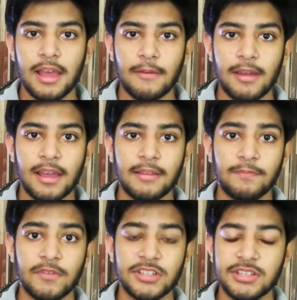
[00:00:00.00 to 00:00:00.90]

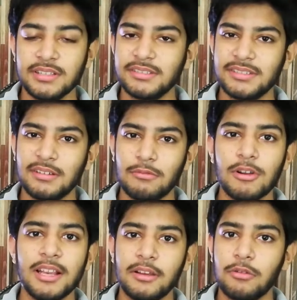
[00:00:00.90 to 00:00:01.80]
and which is a
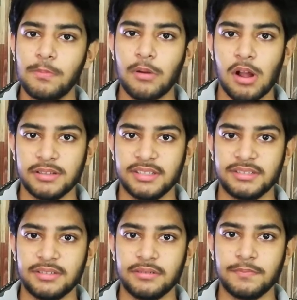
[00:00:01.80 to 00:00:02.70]
really good
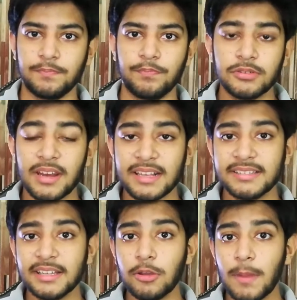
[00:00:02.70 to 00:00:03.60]
processor. So the
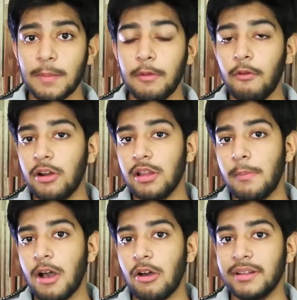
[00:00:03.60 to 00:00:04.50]
next thing you might be worried
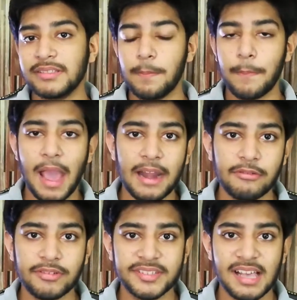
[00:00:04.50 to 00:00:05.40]
about is the
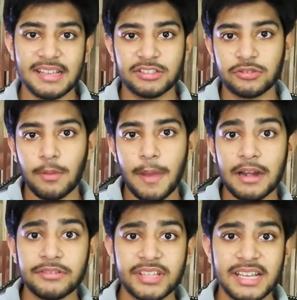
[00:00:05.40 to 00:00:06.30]
battery size. So the
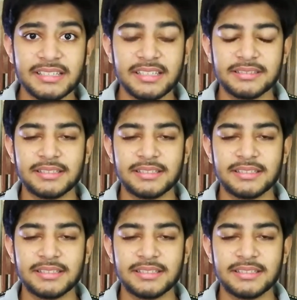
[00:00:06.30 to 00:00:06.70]
battery size is